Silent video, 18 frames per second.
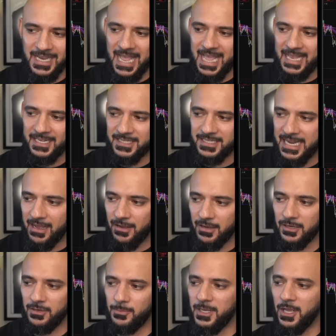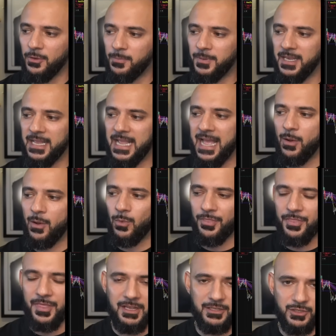and it's now going to be opening at
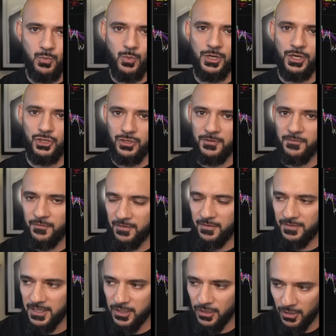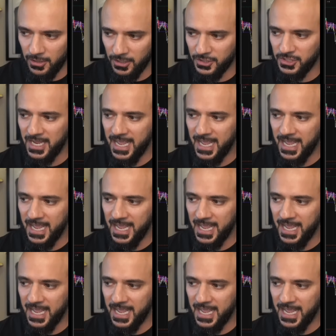$1,150